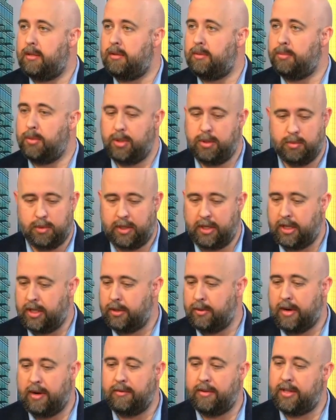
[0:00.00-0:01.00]
We're going to
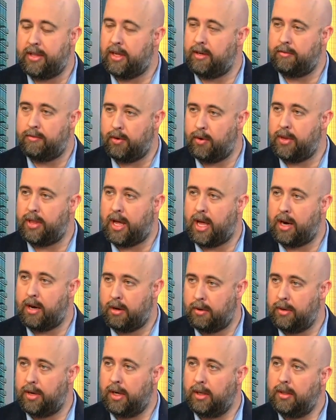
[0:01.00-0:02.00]
do everything for that
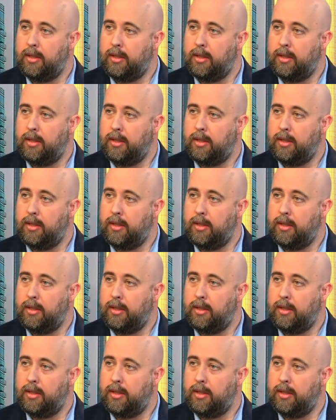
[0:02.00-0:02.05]
owner.